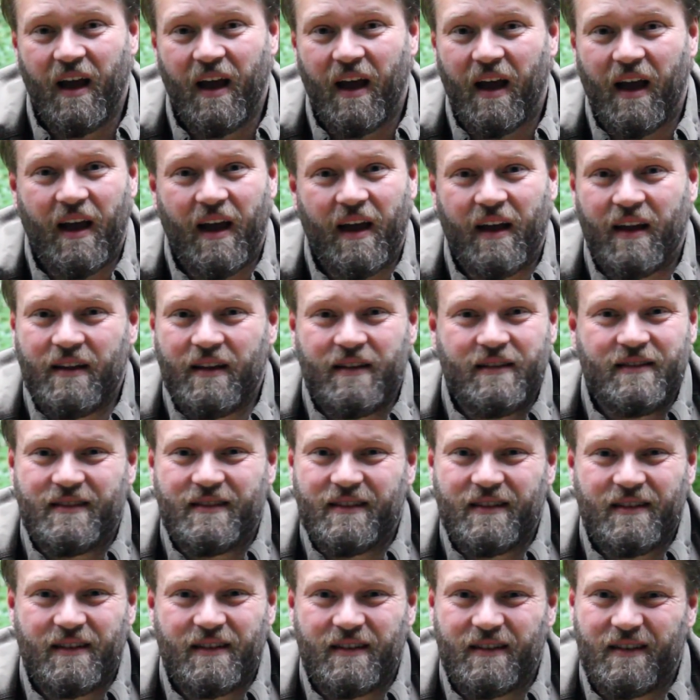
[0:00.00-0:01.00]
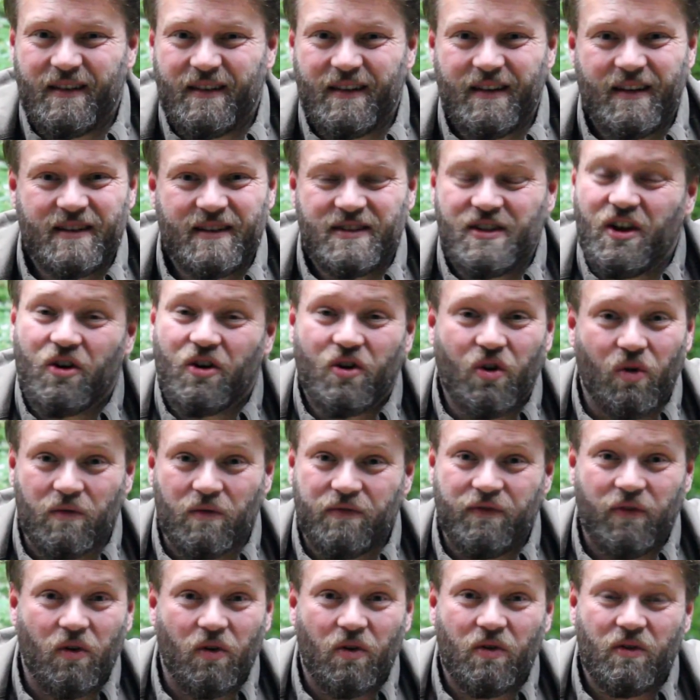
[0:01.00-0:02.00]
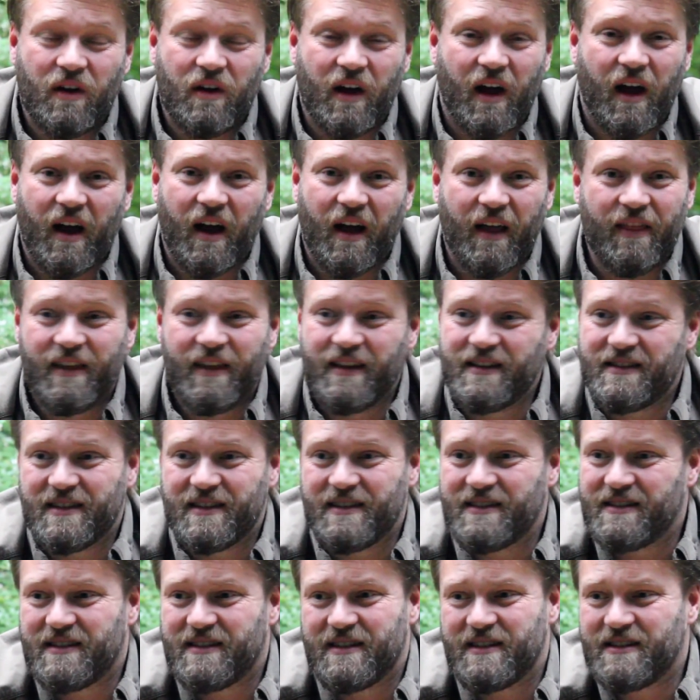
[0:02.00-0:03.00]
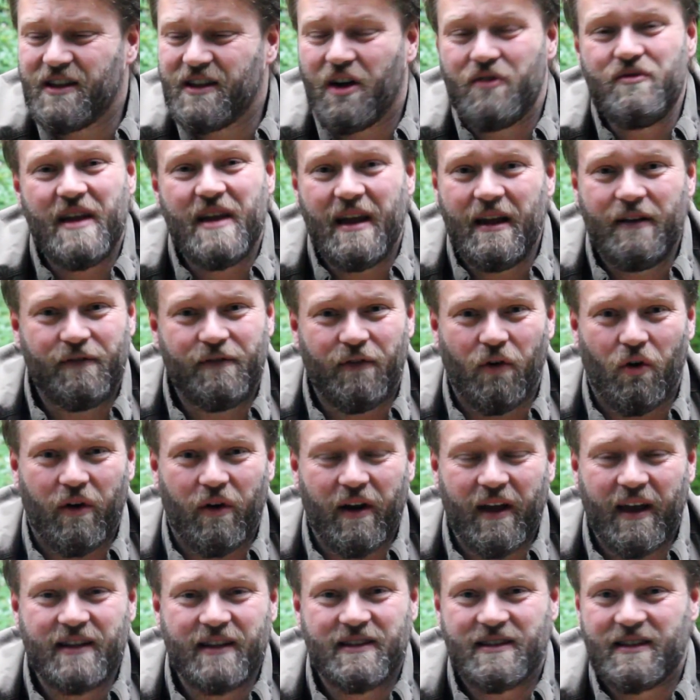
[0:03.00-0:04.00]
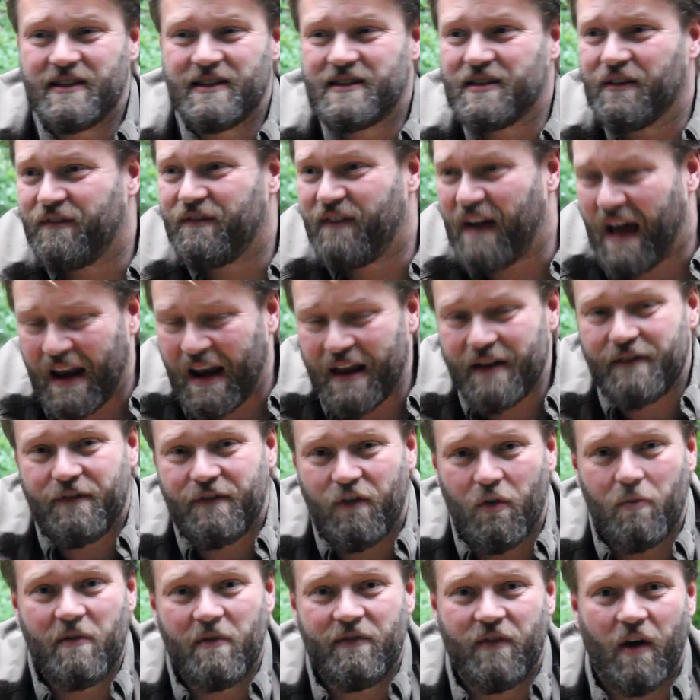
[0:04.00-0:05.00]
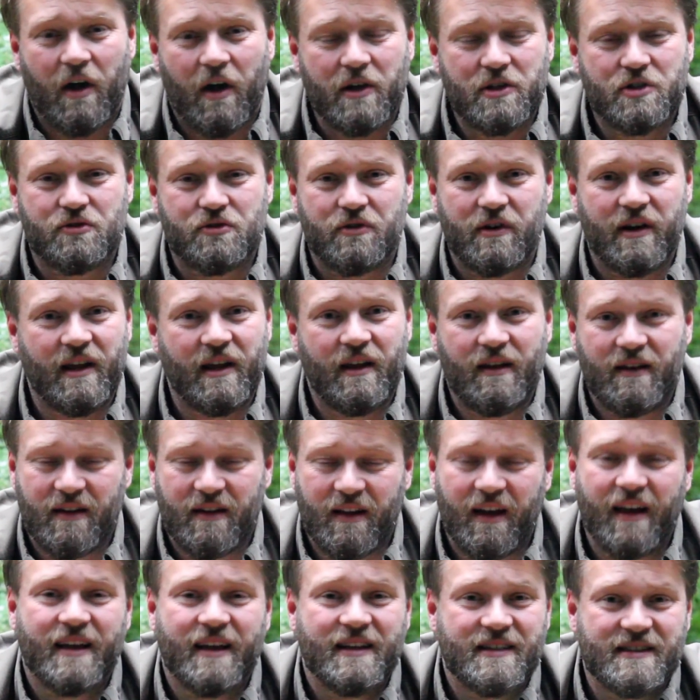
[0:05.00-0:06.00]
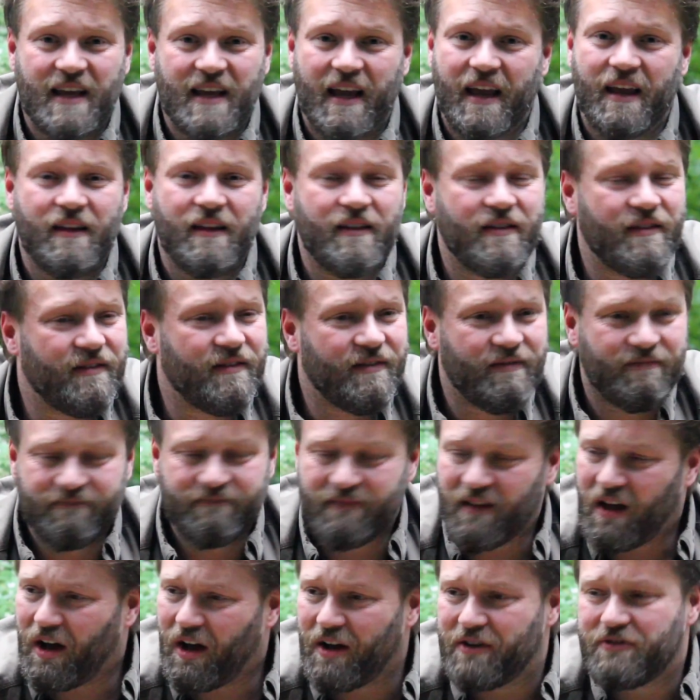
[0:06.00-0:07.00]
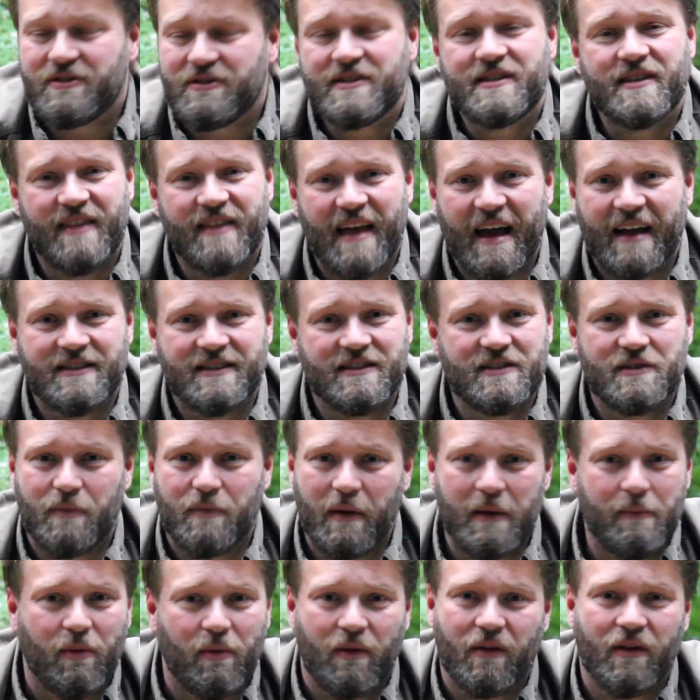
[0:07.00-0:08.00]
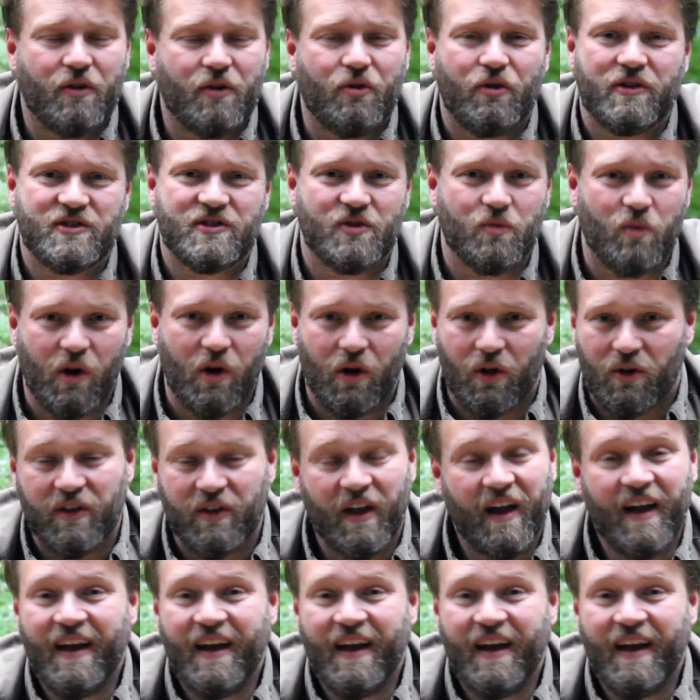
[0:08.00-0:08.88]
and it's not called for. There's no need for it. It's a valid form of archery. Like I say, hundreds of thousands of people across the world